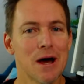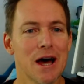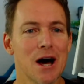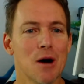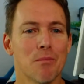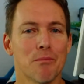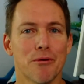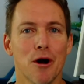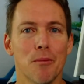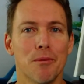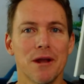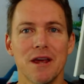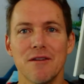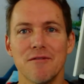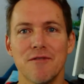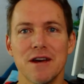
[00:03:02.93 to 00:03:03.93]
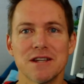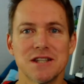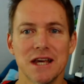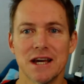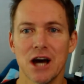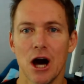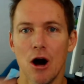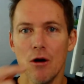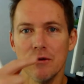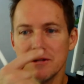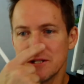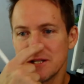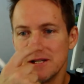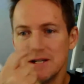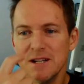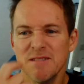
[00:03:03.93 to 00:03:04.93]
our property investing
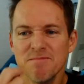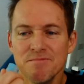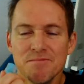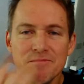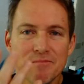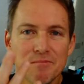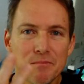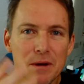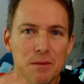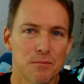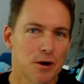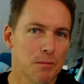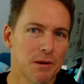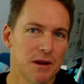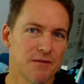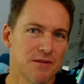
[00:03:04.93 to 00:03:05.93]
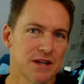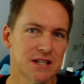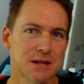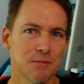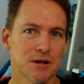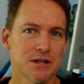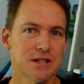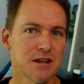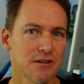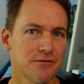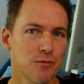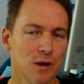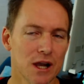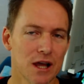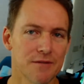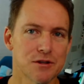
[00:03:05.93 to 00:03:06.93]
goals. Been property investing myself
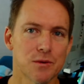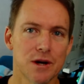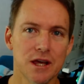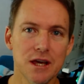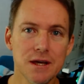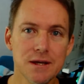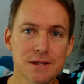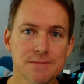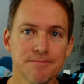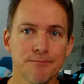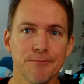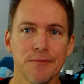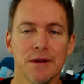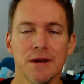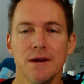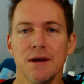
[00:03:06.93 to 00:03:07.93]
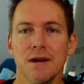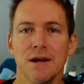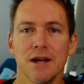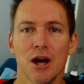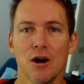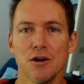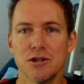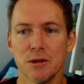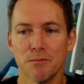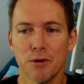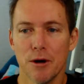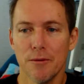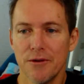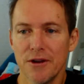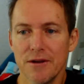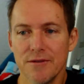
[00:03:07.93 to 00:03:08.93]
well over 20 years, coaching
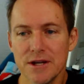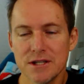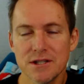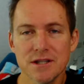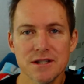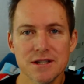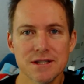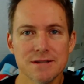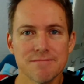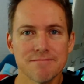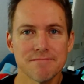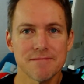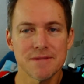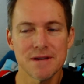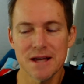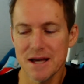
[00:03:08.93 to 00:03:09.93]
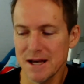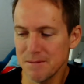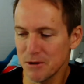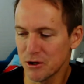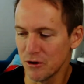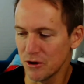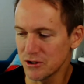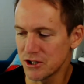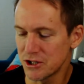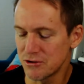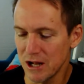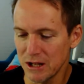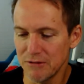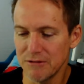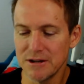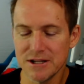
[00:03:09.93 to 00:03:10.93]
property investors across
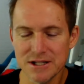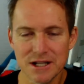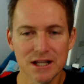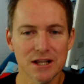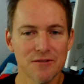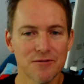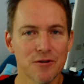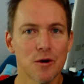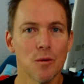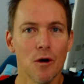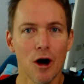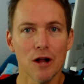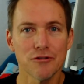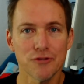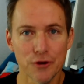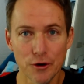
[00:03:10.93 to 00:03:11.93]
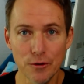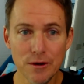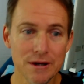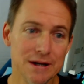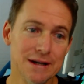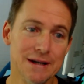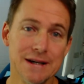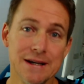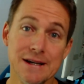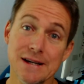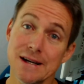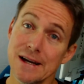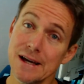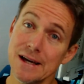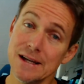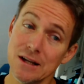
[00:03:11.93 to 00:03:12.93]
Australia and New Zealand for a while too.
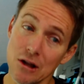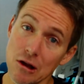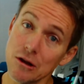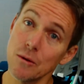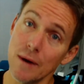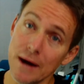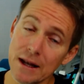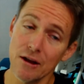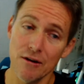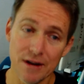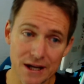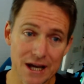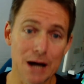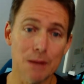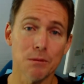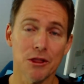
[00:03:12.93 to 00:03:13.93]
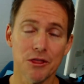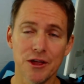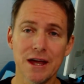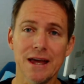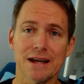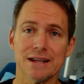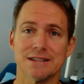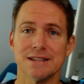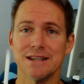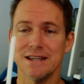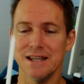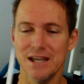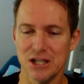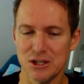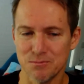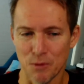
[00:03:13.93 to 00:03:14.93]
And along the way, learned a couple of things.
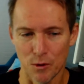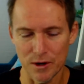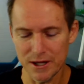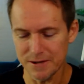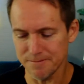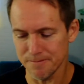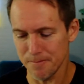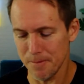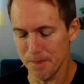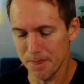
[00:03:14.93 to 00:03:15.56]
And each morning,